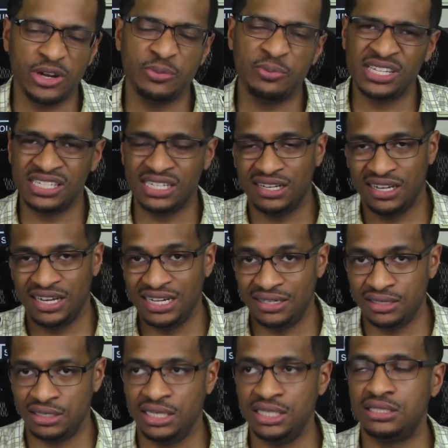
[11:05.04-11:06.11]
much said that they did
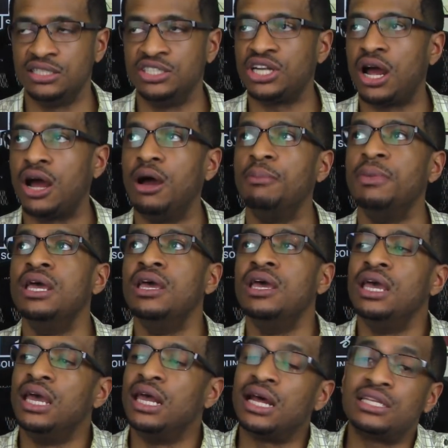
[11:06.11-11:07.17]
a decent job.
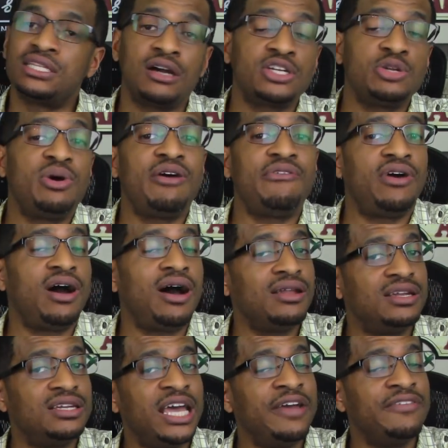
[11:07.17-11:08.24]
And I talked about Viola
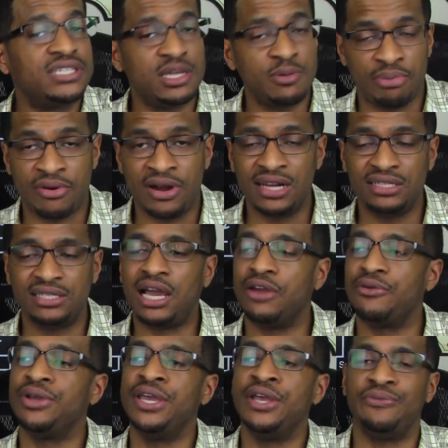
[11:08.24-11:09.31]
Davis and Brian
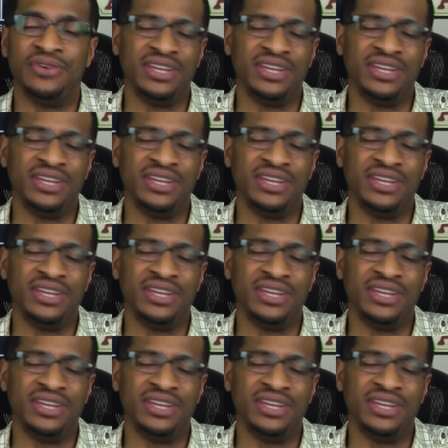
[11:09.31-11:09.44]
Tyree Henry.